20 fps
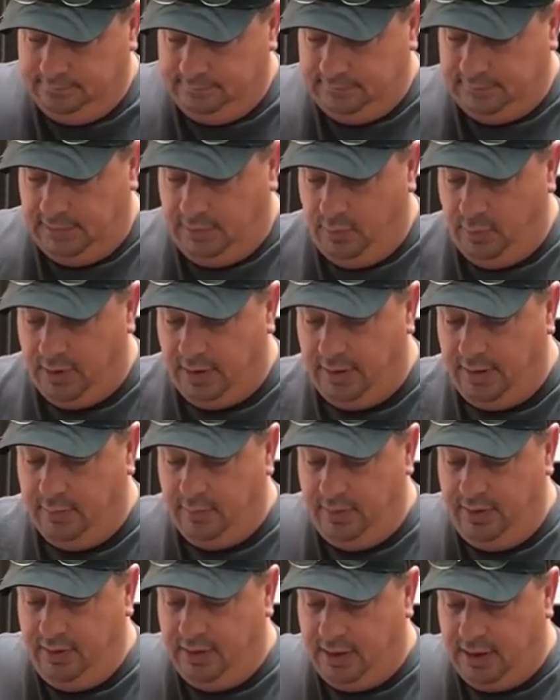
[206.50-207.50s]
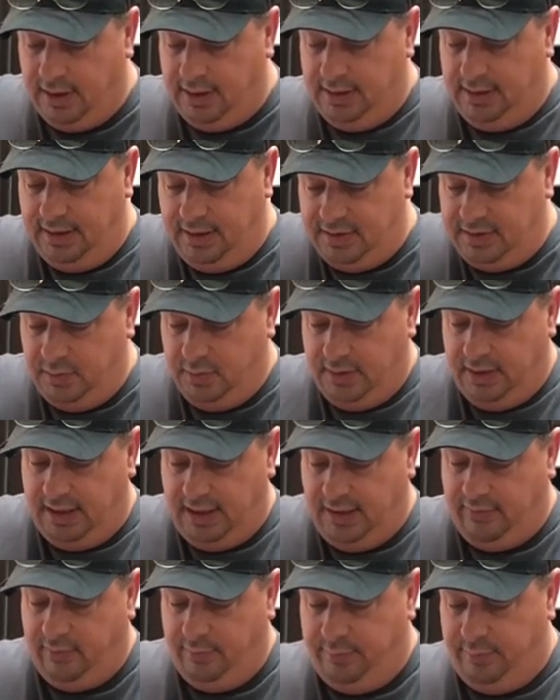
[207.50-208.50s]
And you want to, when you're cutting this, you want
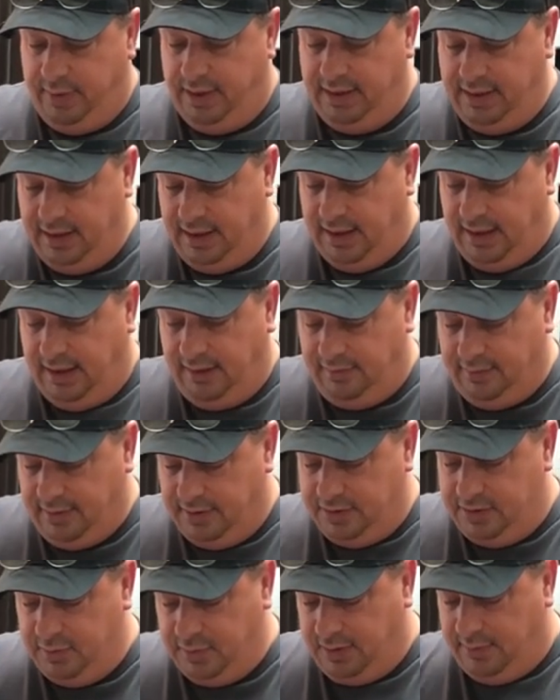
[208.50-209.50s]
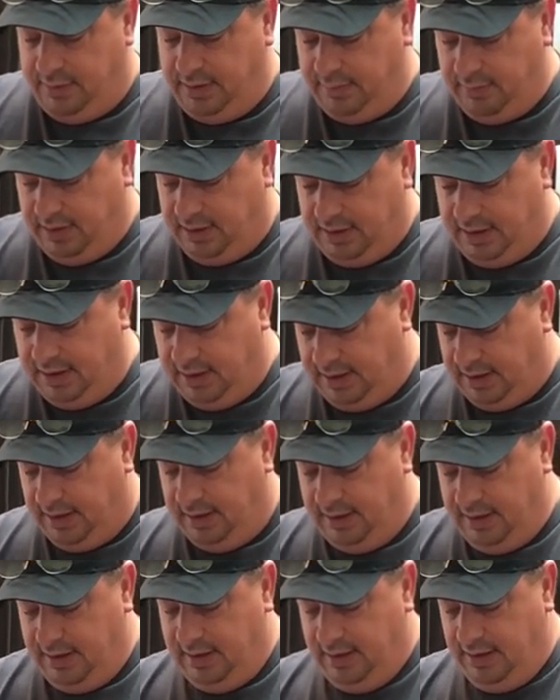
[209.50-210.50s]
to have a big knife, because you want to be able to cut it
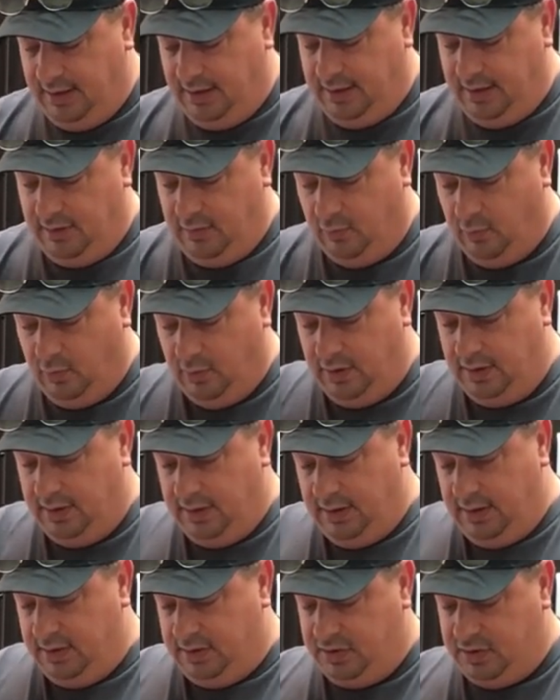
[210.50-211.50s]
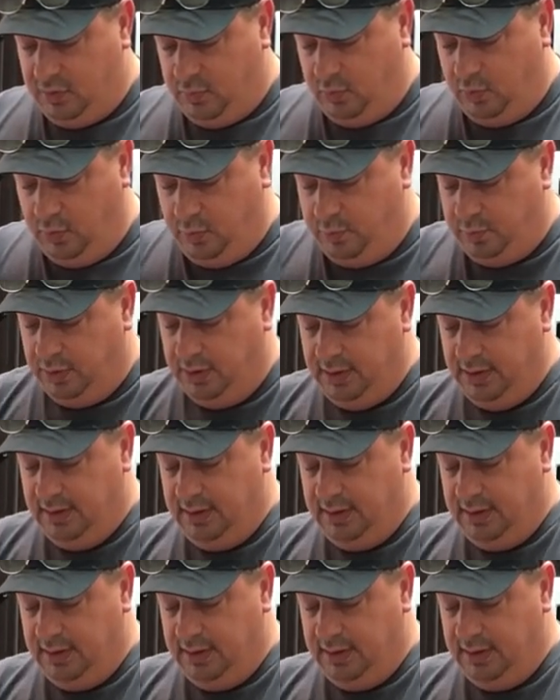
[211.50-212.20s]
in one swoop.